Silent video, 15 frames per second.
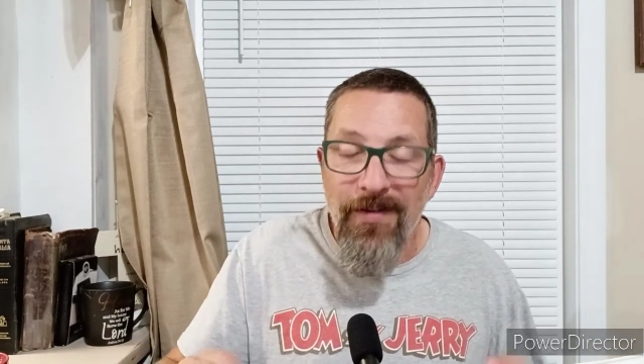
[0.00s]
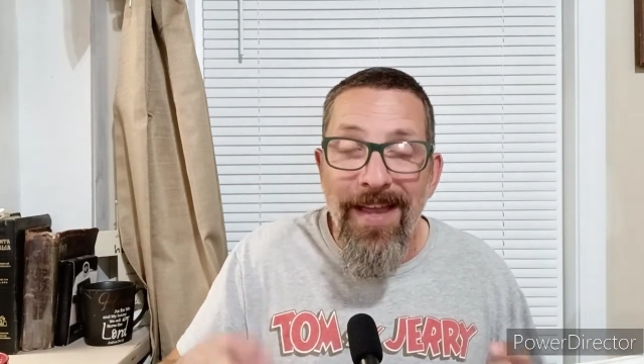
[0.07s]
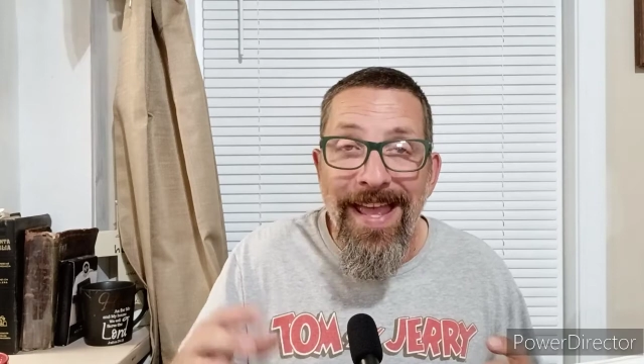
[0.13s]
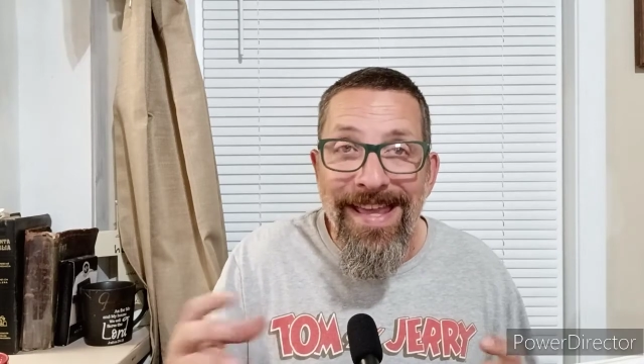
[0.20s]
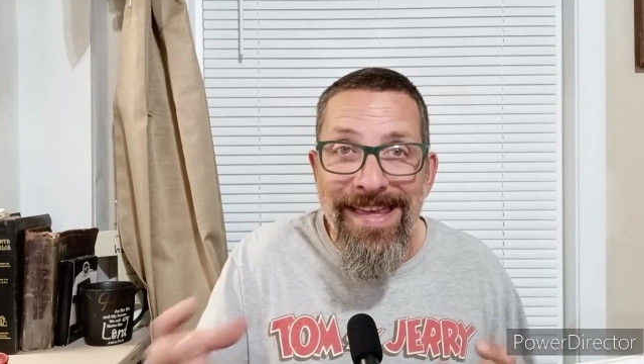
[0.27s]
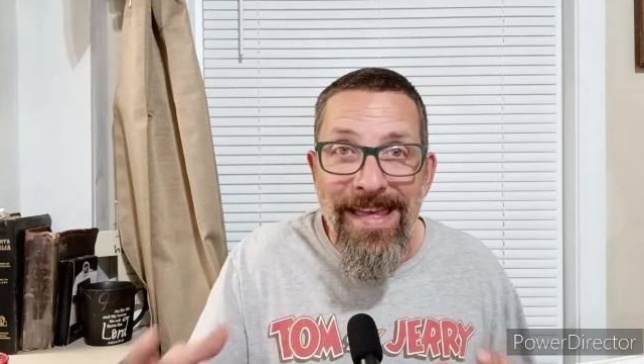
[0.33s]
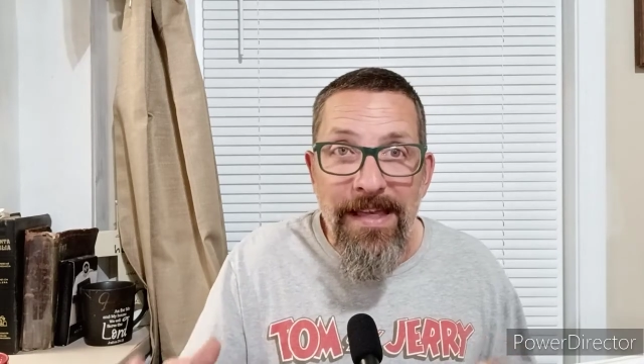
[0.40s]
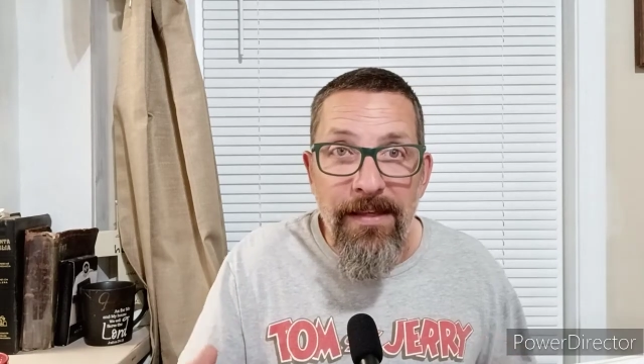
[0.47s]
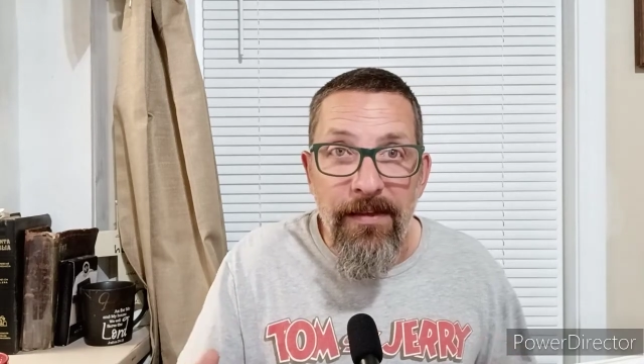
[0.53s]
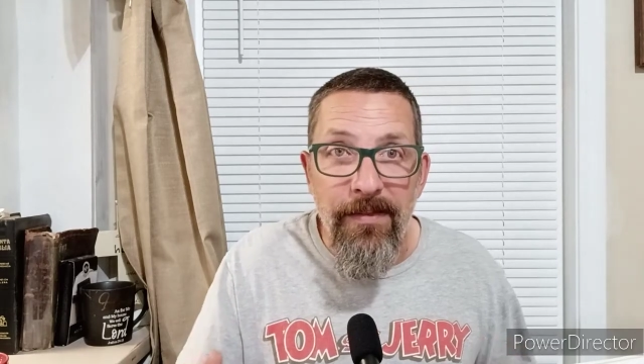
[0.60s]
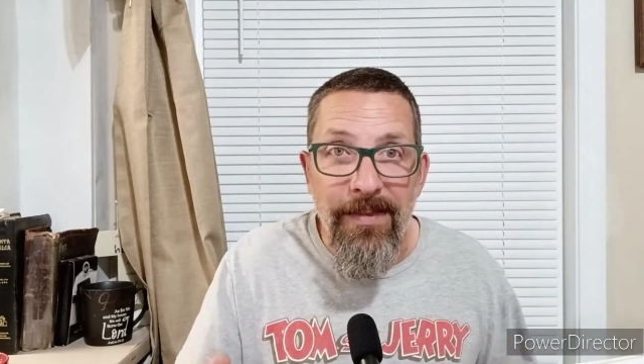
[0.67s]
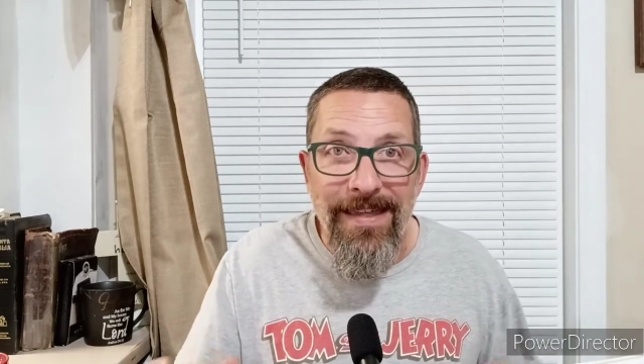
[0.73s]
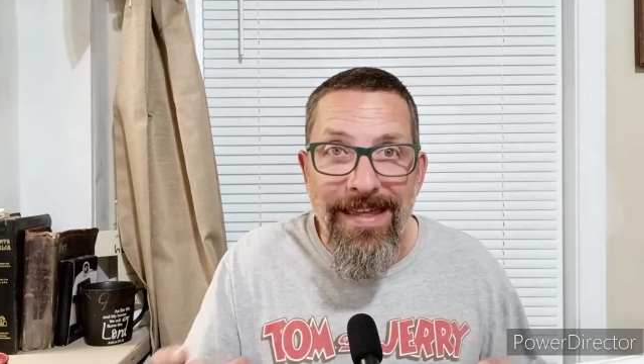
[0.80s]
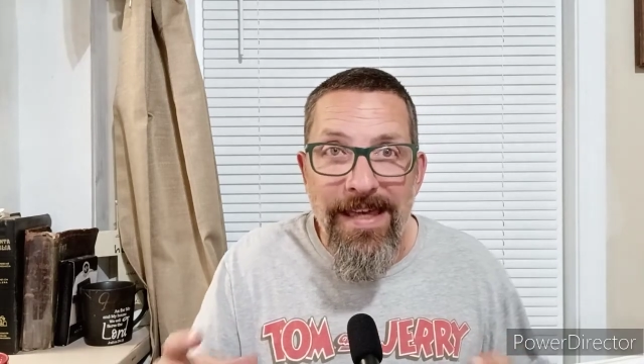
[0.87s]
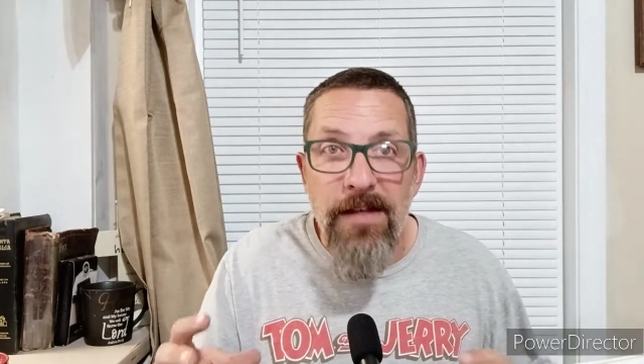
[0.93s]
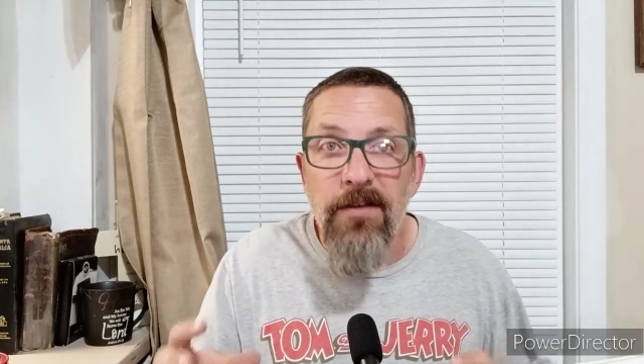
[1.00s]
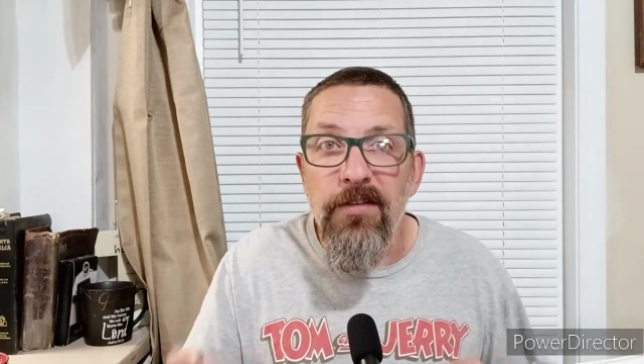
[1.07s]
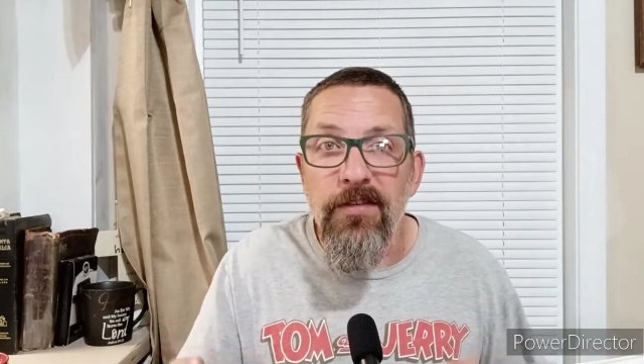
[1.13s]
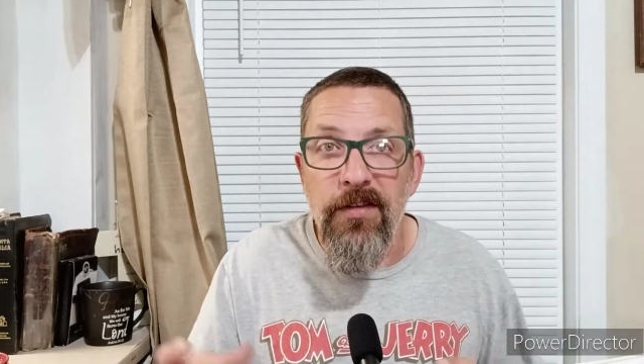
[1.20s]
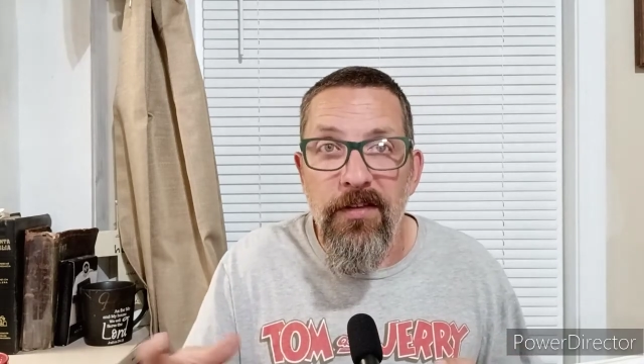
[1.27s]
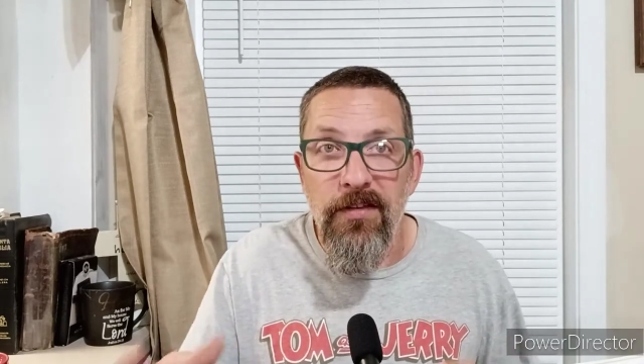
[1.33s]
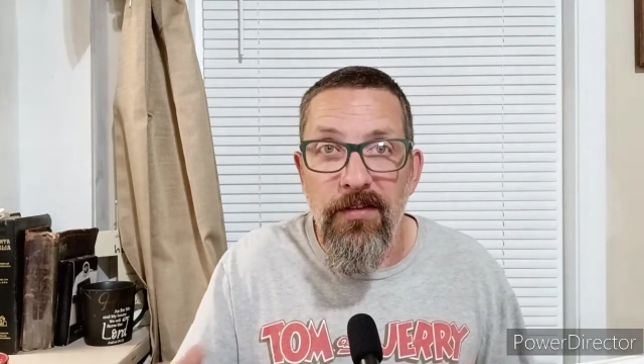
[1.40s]
taking the
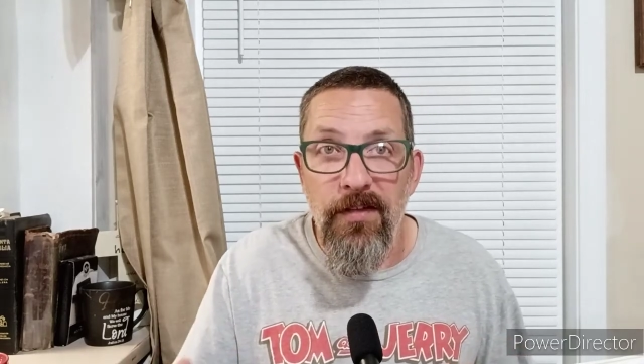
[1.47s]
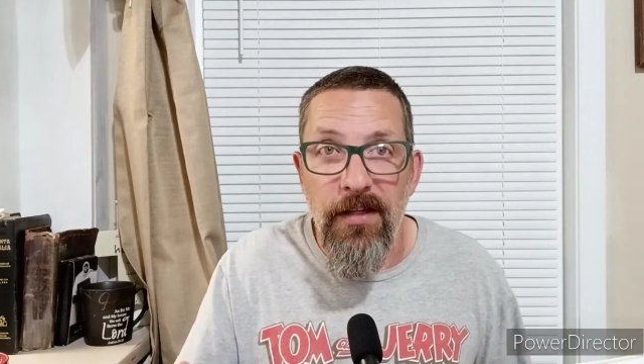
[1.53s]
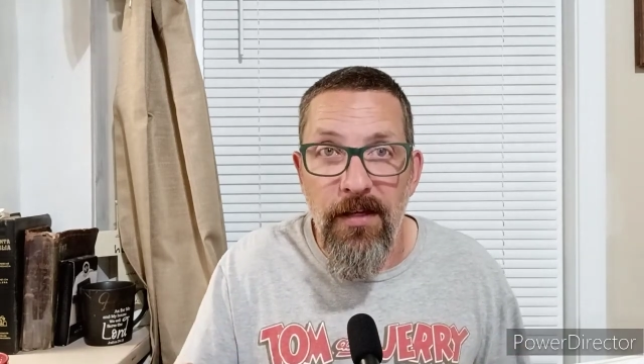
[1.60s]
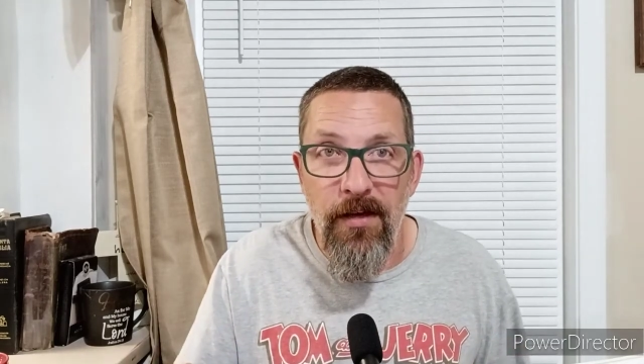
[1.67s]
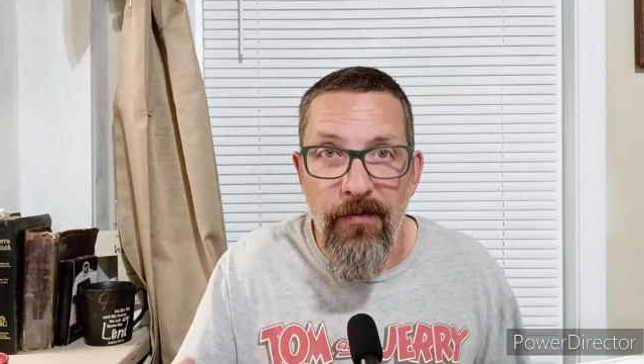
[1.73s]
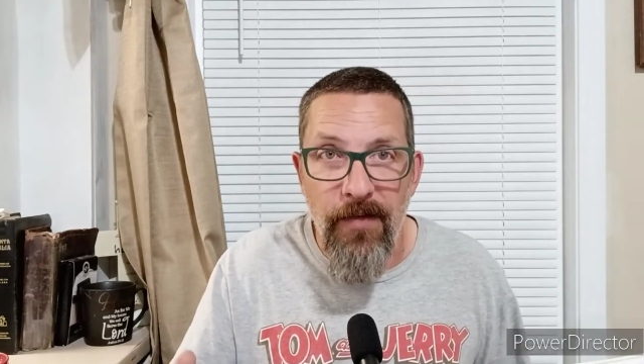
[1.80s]
innocency